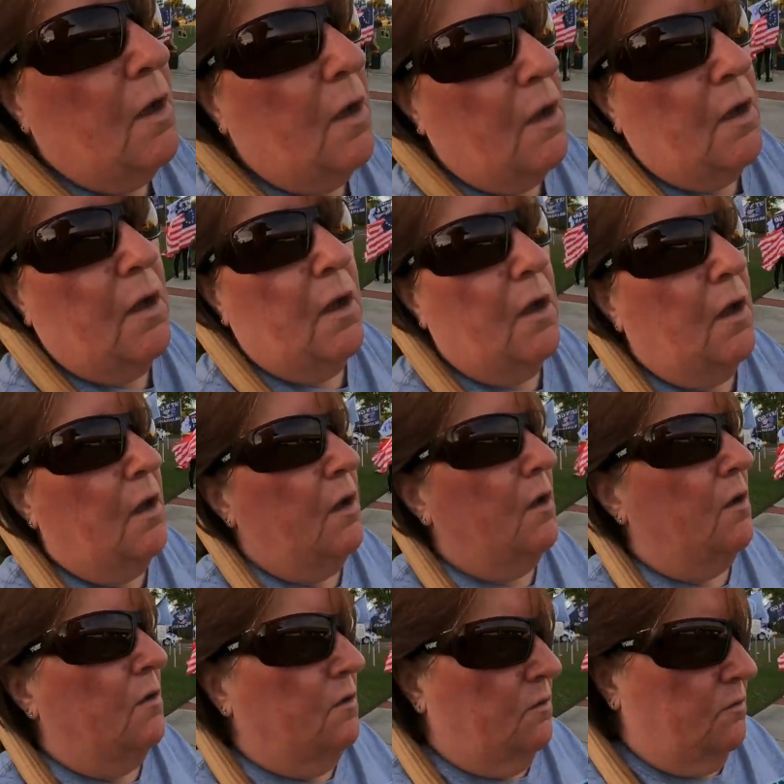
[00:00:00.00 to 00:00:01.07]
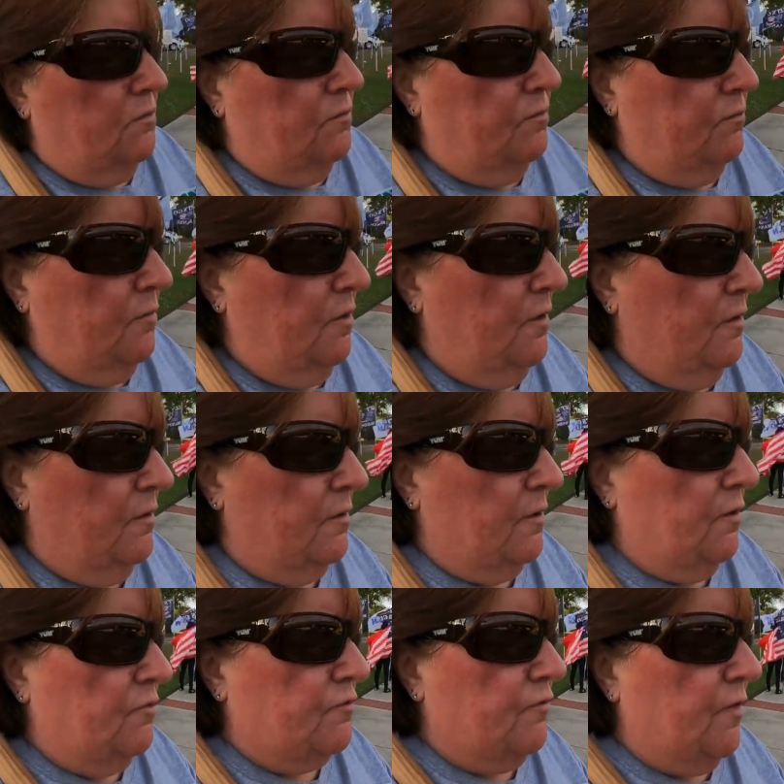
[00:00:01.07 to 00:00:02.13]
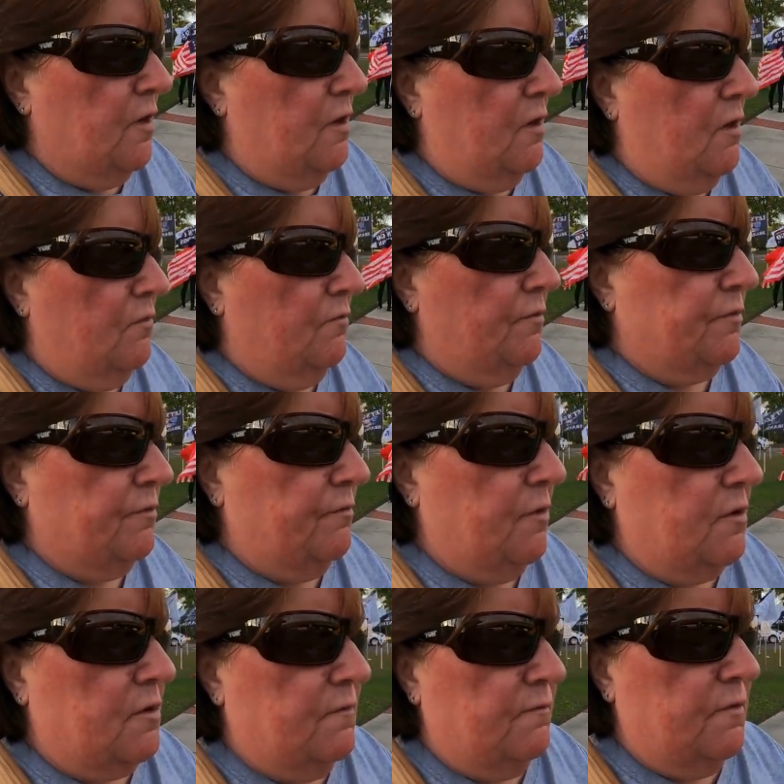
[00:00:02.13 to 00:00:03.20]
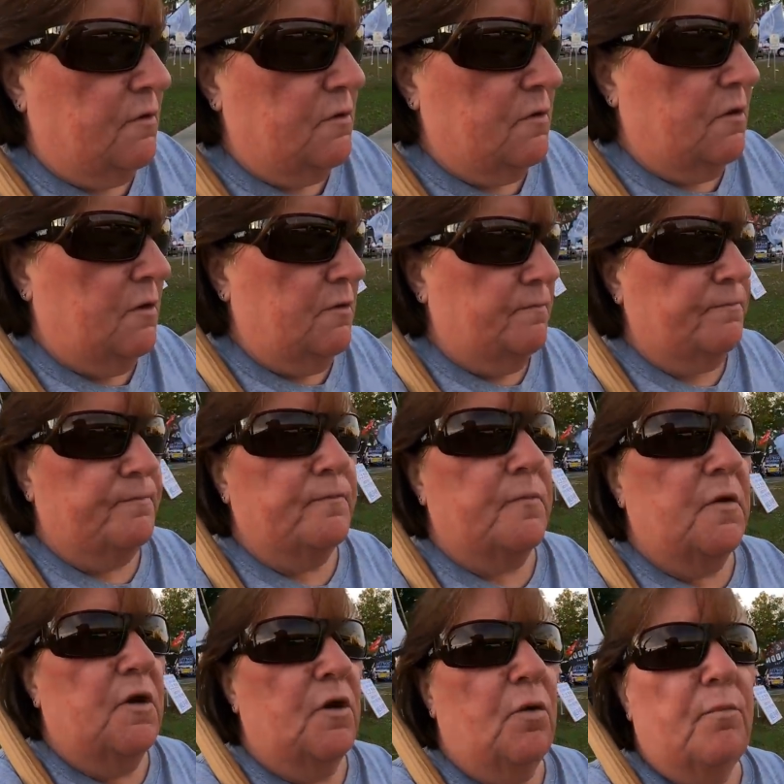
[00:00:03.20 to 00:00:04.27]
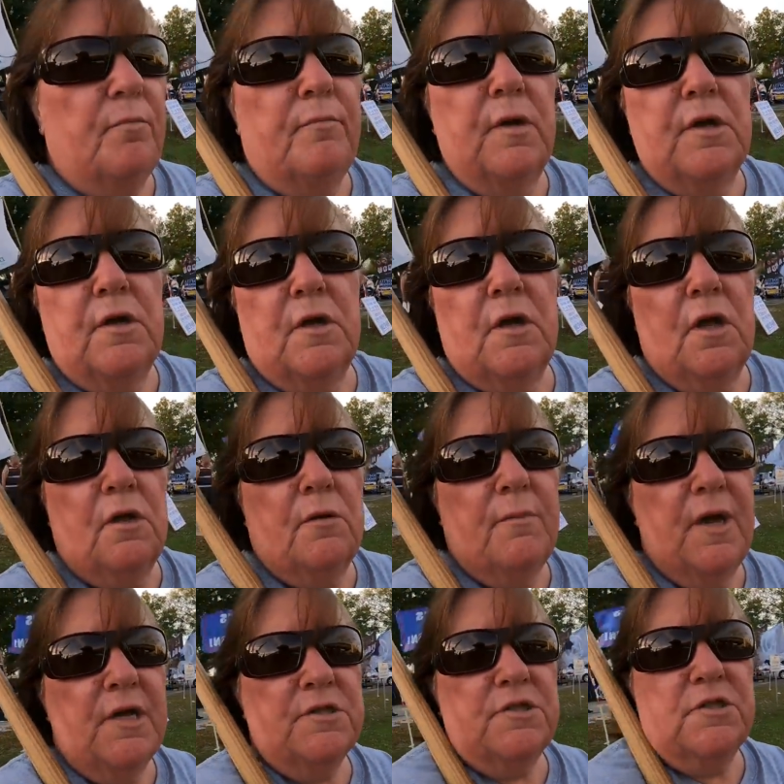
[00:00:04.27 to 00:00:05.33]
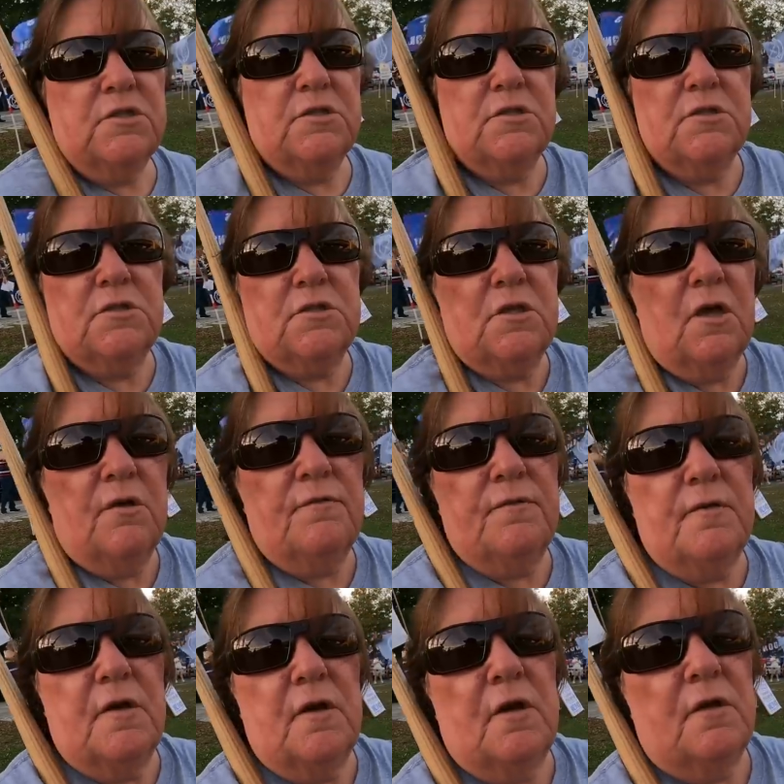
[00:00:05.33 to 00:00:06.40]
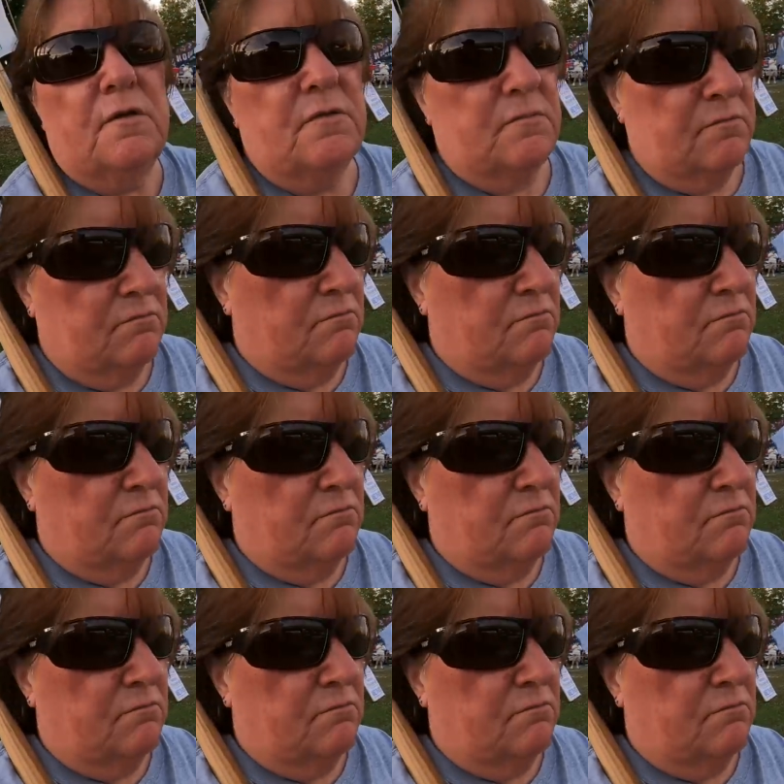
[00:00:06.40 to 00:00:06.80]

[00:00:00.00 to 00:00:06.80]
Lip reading: Oh, and, well, it goes right along with the rest of his, million-dollar mansions and stuff, you know.